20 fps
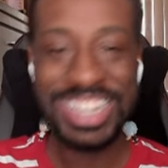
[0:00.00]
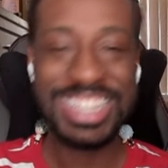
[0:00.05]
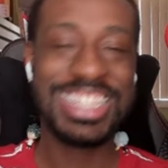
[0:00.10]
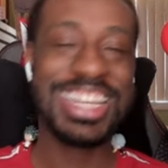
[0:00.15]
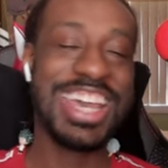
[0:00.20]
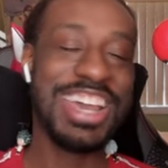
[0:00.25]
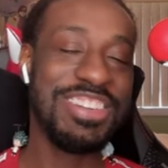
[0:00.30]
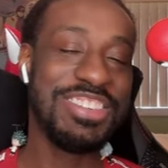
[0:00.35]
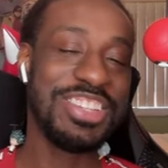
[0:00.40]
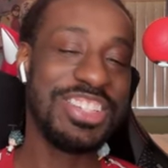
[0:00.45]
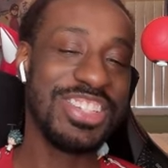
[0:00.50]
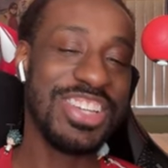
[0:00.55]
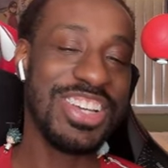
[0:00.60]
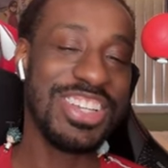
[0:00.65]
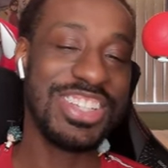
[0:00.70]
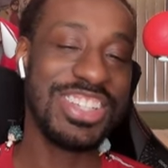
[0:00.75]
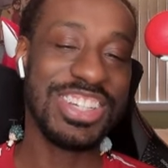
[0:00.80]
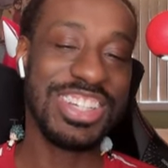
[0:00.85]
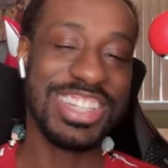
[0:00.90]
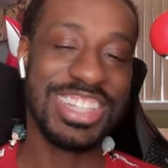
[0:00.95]
Damn, these
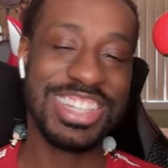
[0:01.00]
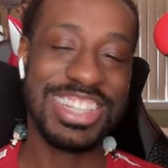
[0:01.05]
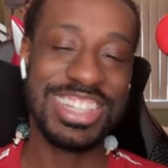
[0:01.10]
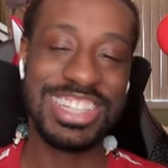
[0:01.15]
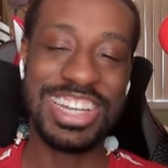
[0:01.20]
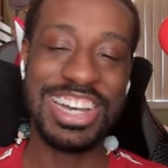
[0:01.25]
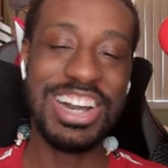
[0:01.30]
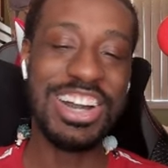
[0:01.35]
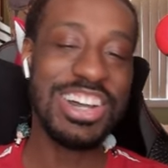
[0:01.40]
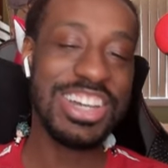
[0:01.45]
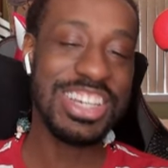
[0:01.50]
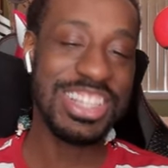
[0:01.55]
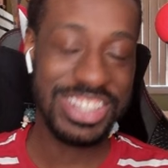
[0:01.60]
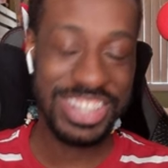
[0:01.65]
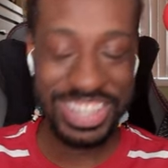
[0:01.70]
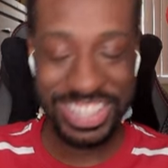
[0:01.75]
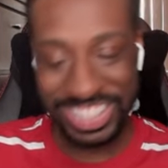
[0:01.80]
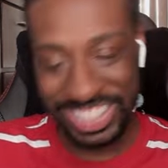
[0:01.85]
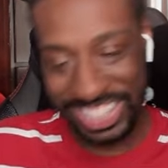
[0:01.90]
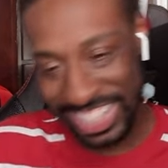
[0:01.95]
songs are, all his
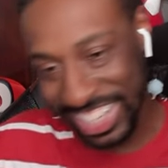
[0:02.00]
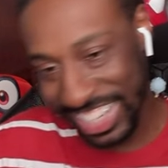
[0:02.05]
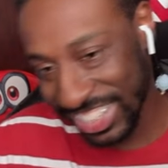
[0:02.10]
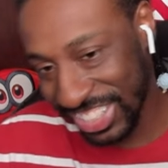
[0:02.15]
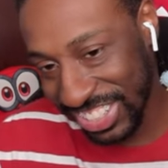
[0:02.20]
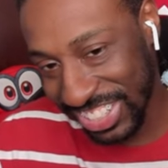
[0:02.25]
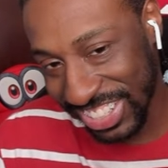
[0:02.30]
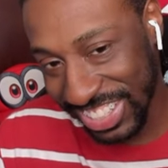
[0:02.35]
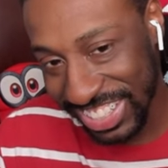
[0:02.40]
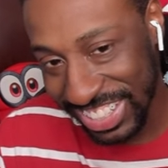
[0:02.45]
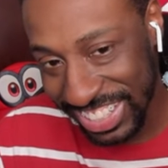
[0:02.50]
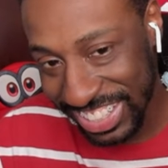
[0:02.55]
songs are catchy.